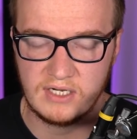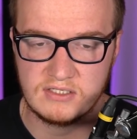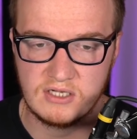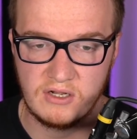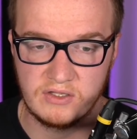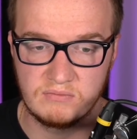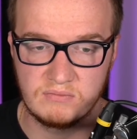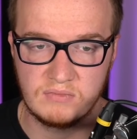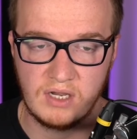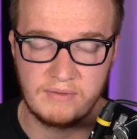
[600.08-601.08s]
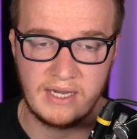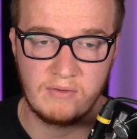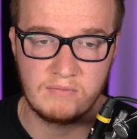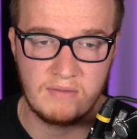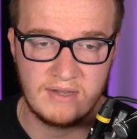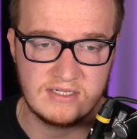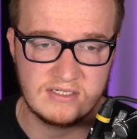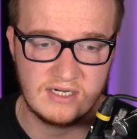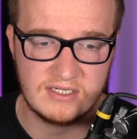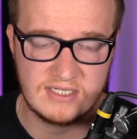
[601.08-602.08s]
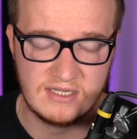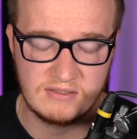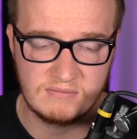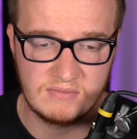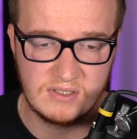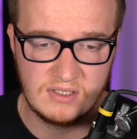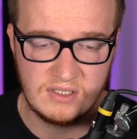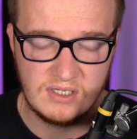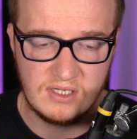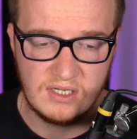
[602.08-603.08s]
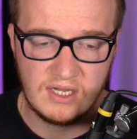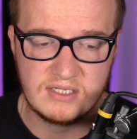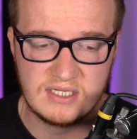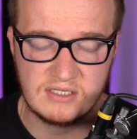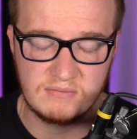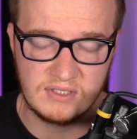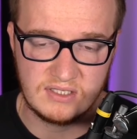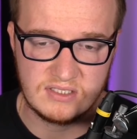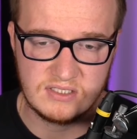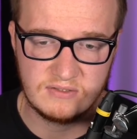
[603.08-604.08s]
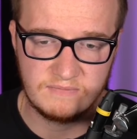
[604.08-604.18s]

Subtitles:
I saw them coming out with my message, I sent them this.